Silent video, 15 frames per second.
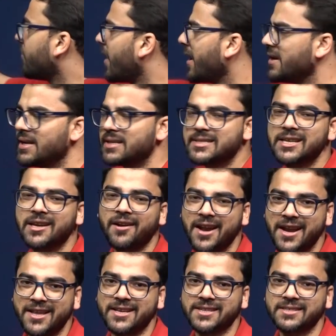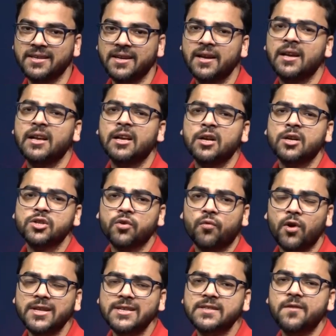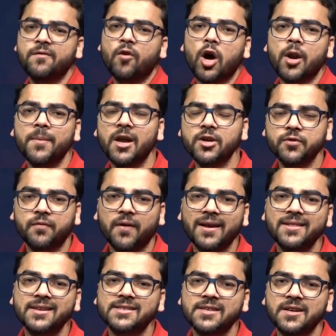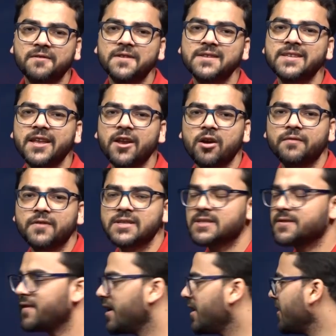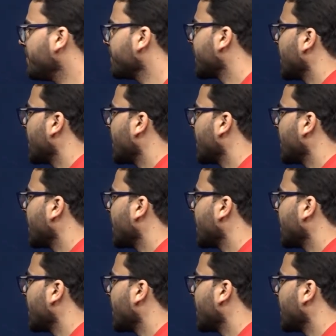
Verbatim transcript: find its radius. So what is the formula to find the surface area of a sphere?